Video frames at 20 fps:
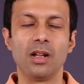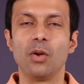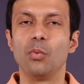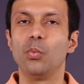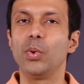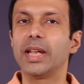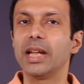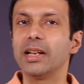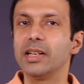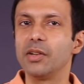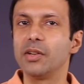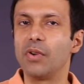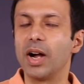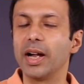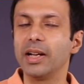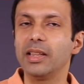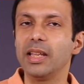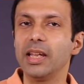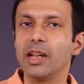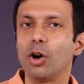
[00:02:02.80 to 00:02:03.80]
We can
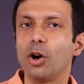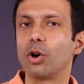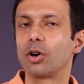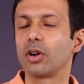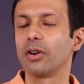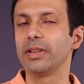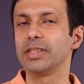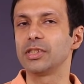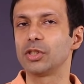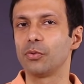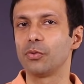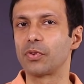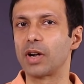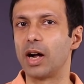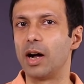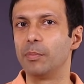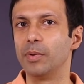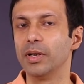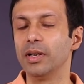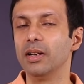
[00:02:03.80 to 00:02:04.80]
divide the occurrence of
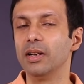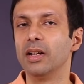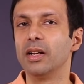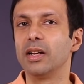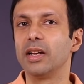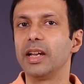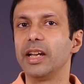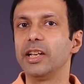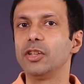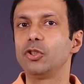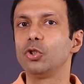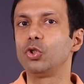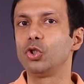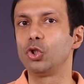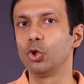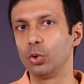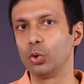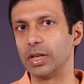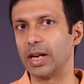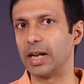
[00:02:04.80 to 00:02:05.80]
carbon into
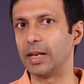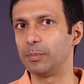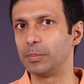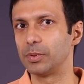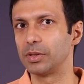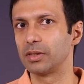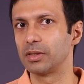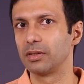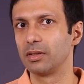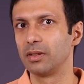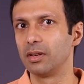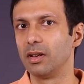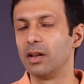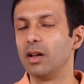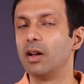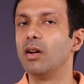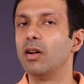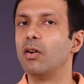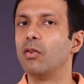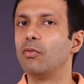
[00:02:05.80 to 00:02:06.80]
two types,
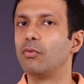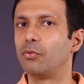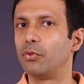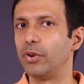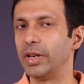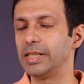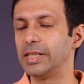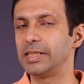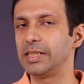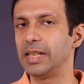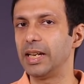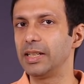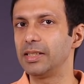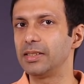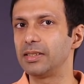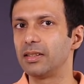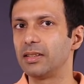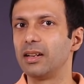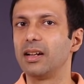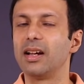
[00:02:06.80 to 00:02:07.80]
free
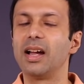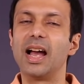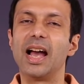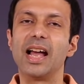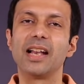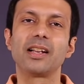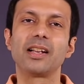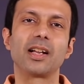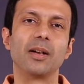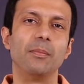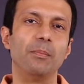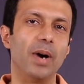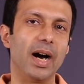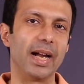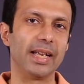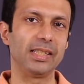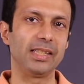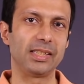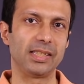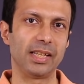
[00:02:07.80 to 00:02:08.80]
state and
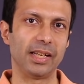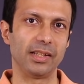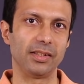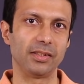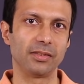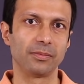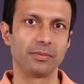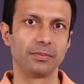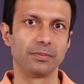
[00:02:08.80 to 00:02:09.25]
combined state.